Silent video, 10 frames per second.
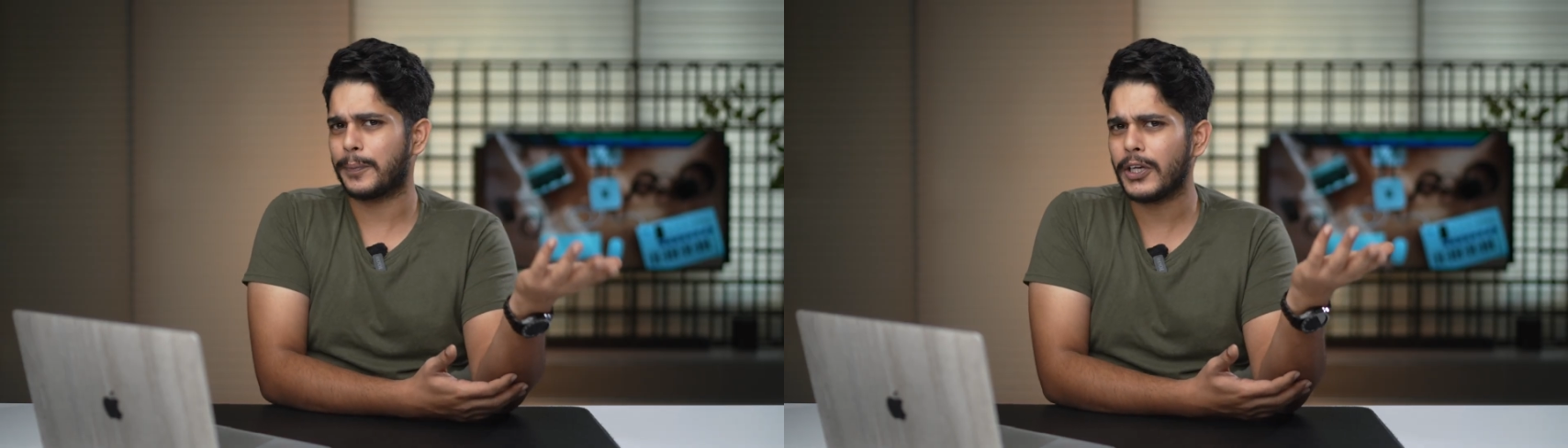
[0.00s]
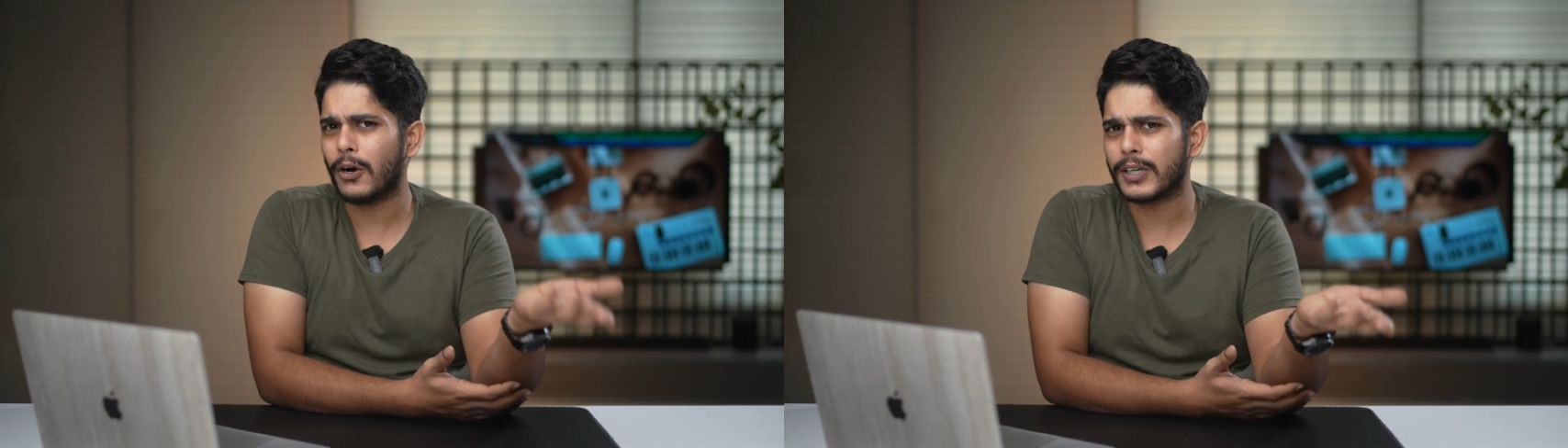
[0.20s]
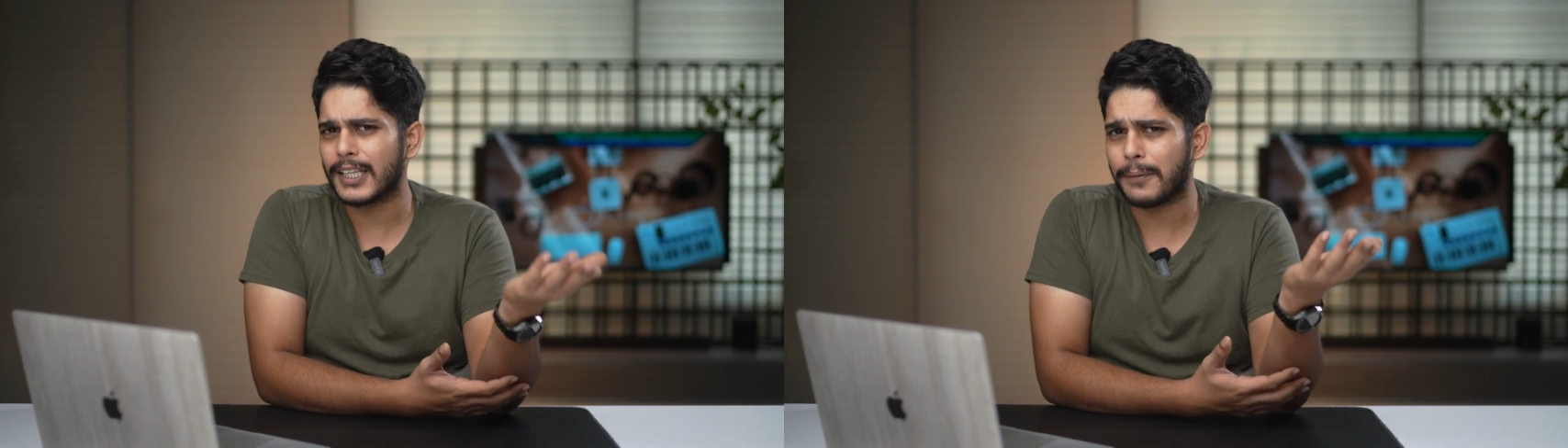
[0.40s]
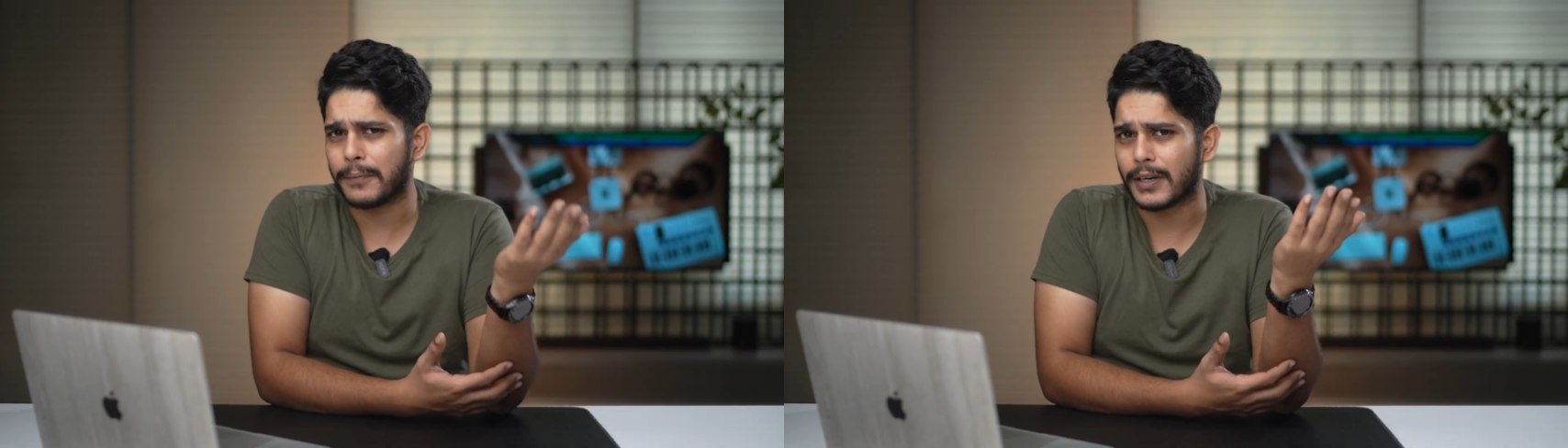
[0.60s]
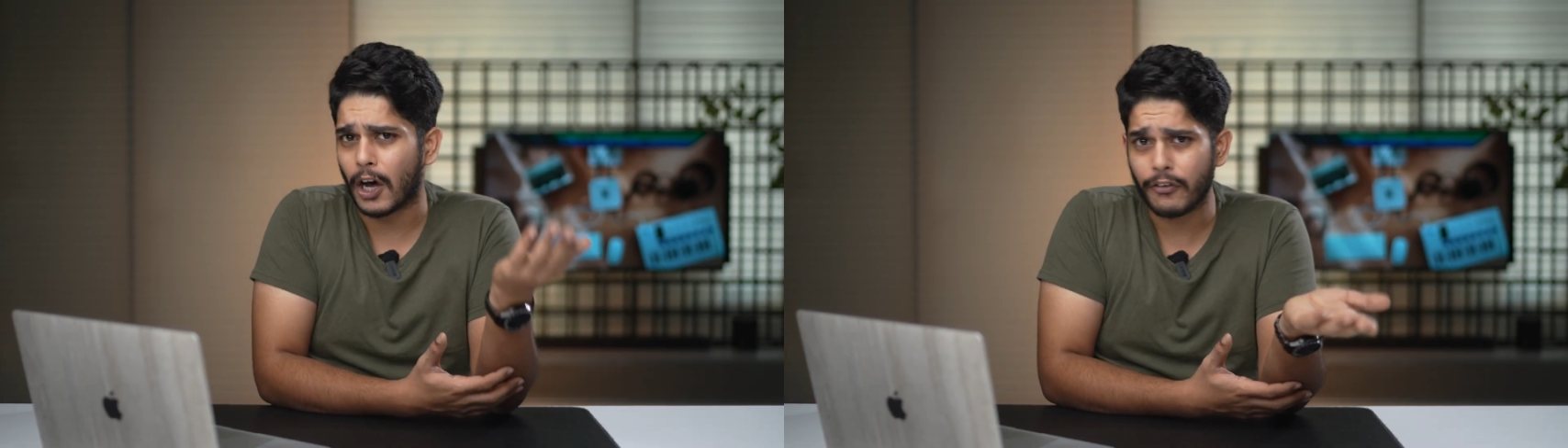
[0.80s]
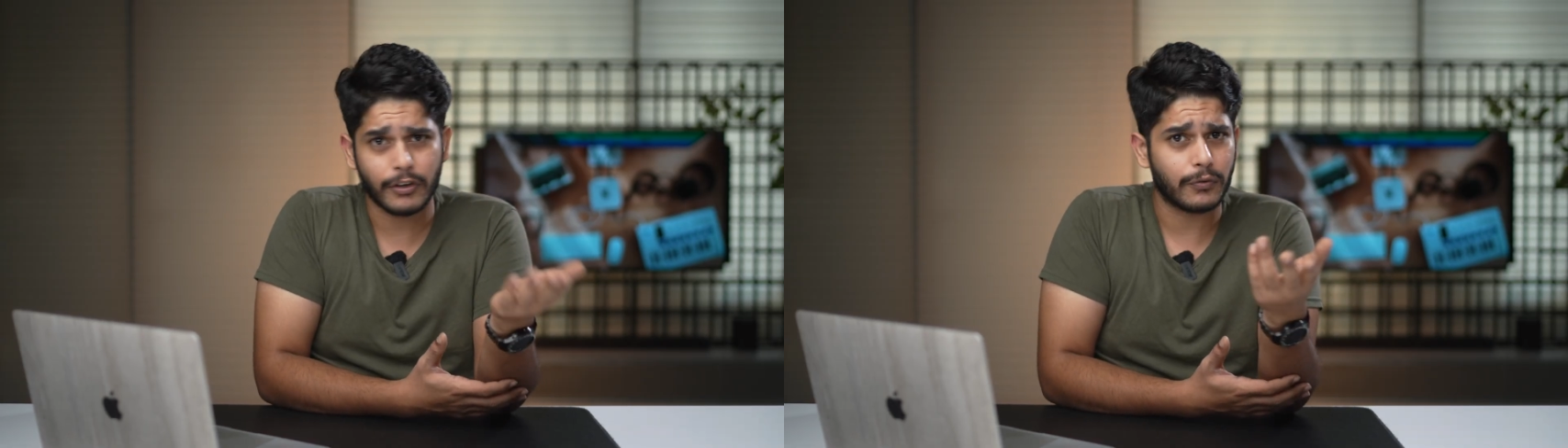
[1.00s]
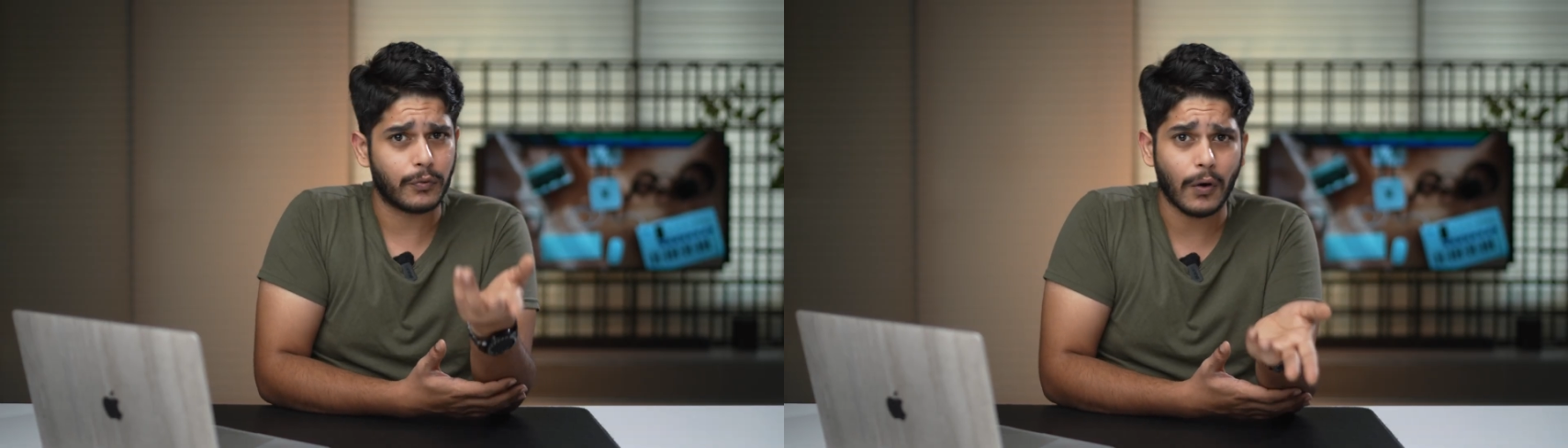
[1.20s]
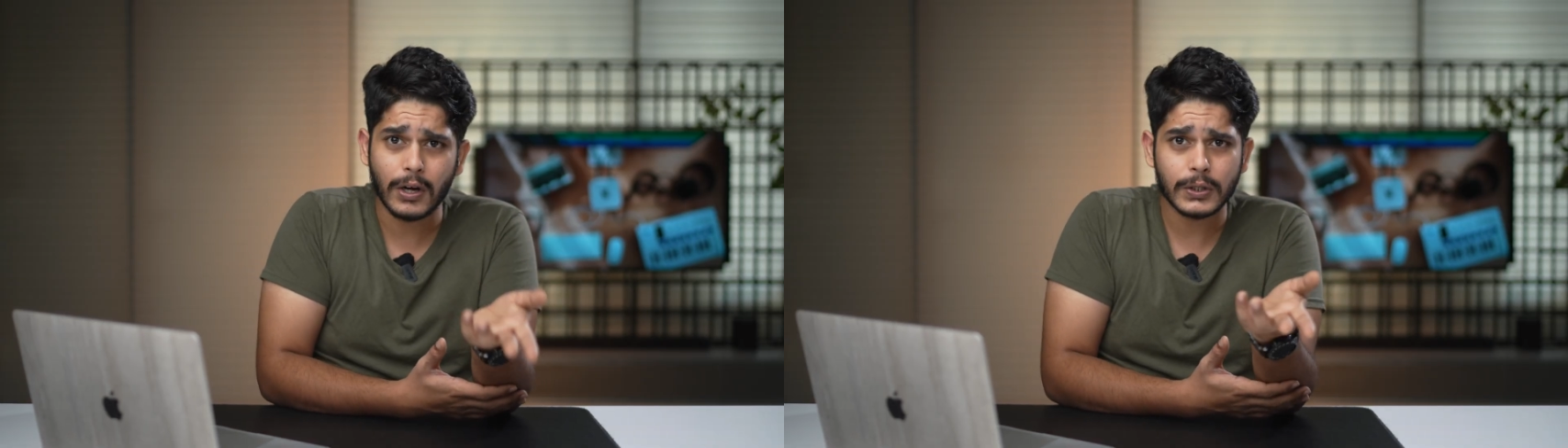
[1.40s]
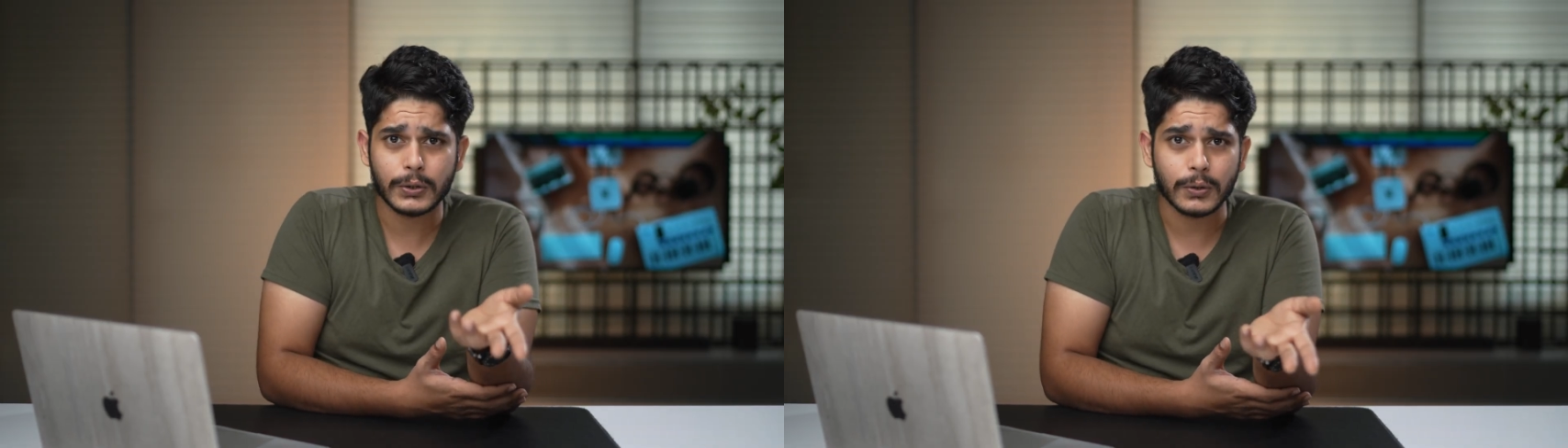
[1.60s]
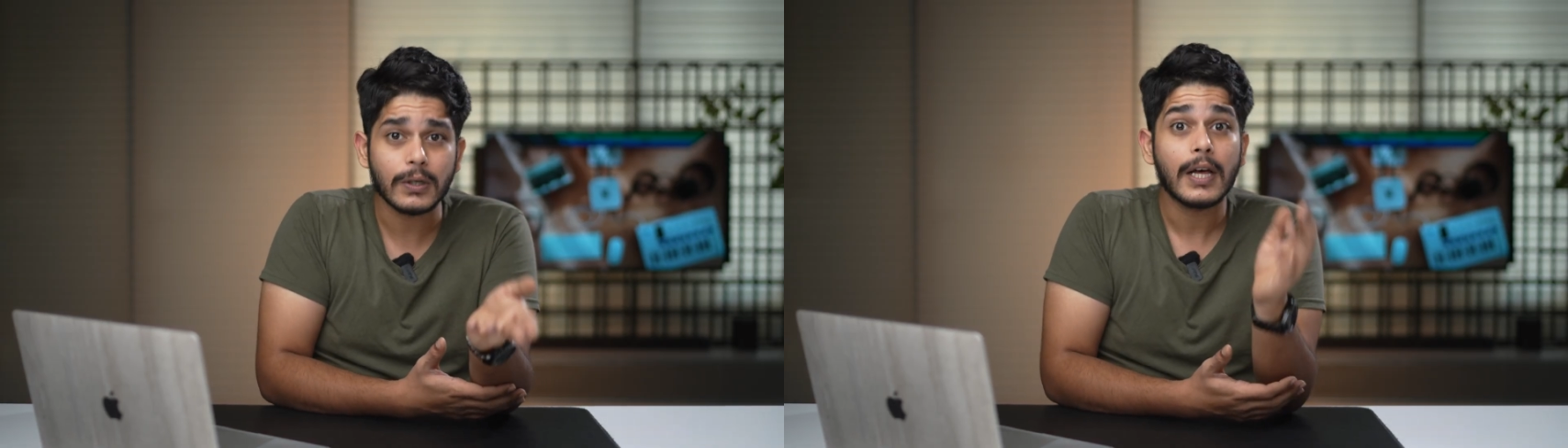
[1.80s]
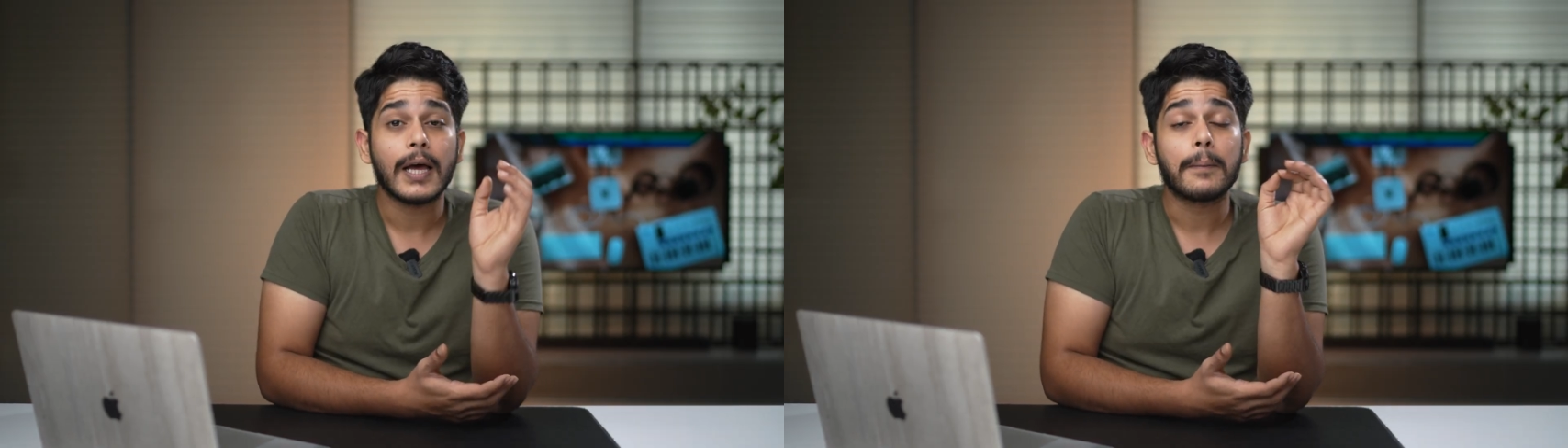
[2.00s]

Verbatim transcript: pre-order them now if you want to,